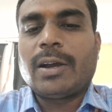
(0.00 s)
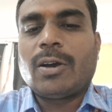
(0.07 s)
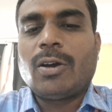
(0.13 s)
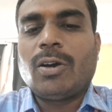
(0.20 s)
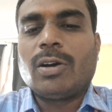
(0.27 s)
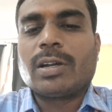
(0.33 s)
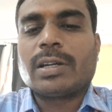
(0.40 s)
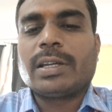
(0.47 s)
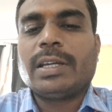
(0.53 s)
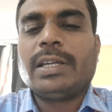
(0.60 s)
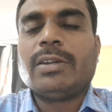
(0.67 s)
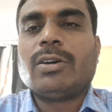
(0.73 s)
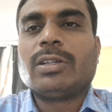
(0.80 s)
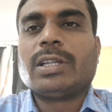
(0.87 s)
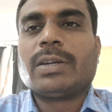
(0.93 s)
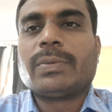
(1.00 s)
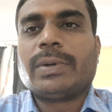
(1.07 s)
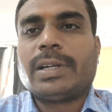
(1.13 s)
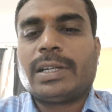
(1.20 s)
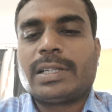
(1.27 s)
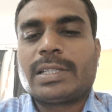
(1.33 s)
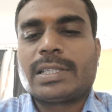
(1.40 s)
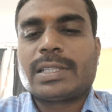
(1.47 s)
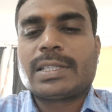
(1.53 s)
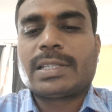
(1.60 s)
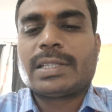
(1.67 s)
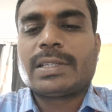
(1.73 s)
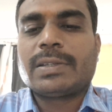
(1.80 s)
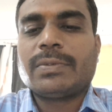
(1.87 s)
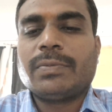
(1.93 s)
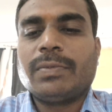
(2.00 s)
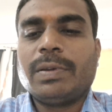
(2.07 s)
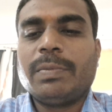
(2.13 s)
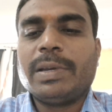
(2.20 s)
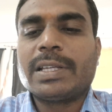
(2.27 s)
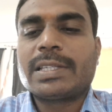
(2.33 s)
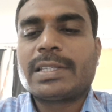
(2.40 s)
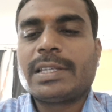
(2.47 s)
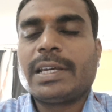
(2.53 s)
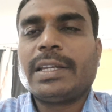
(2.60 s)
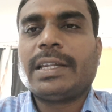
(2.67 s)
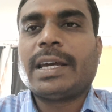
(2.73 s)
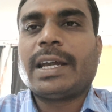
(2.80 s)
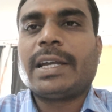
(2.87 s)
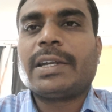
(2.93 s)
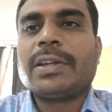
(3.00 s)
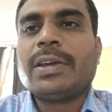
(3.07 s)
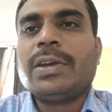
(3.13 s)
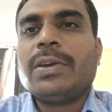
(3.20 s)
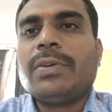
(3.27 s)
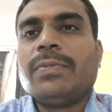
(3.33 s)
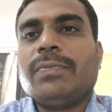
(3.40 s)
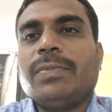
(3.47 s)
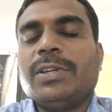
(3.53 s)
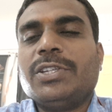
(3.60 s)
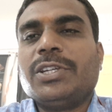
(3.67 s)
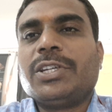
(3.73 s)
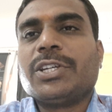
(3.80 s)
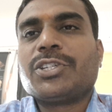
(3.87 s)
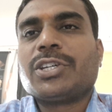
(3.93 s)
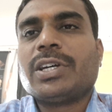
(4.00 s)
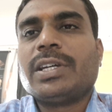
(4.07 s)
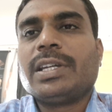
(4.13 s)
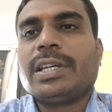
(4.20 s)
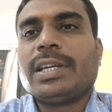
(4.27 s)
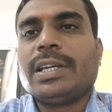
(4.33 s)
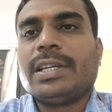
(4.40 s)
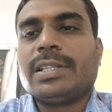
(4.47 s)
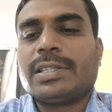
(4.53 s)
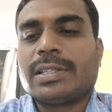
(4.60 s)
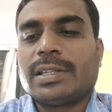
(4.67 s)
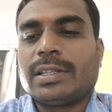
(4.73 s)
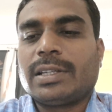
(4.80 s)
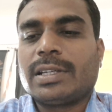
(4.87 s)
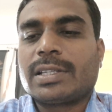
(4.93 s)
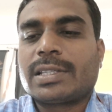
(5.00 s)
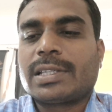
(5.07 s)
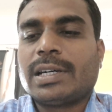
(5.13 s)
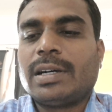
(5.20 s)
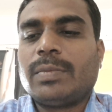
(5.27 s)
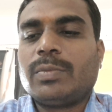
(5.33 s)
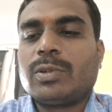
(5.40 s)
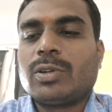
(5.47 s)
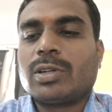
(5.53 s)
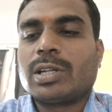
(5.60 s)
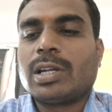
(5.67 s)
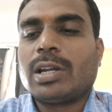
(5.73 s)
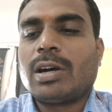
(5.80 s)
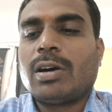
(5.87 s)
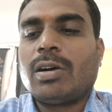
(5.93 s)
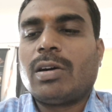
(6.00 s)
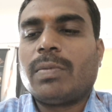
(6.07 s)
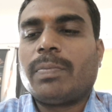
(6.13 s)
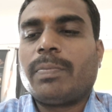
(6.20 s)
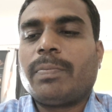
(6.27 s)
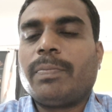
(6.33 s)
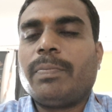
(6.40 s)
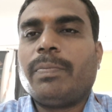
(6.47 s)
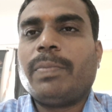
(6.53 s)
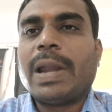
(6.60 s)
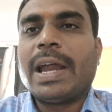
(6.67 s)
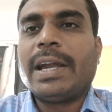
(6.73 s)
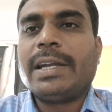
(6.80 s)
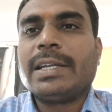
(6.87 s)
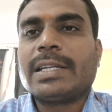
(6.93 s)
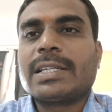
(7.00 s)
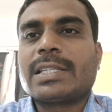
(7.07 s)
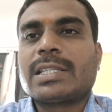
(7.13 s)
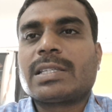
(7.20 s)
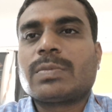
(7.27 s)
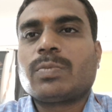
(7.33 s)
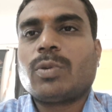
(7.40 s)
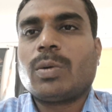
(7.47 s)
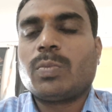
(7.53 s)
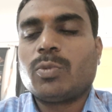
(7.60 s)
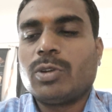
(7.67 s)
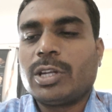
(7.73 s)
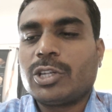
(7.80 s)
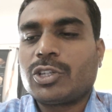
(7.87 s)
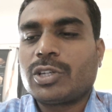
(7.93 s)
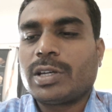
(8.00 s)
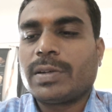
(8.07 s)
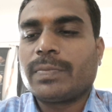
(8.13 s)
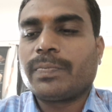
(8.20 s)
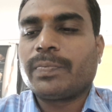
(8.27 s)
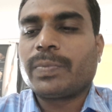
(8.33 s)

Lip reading: or in other words, we may say that vegetation is the sum total of plants population